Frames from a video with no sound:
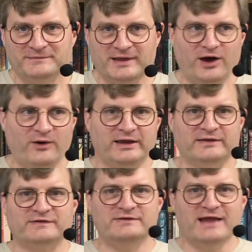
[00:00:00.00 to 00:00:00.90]
Now,
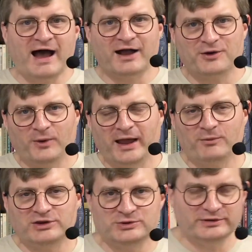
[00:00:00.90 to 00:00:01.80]
it's not quite
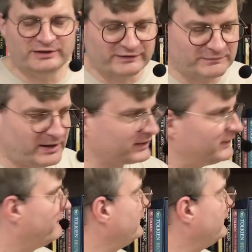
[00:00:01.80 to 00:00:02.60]
what you would expect if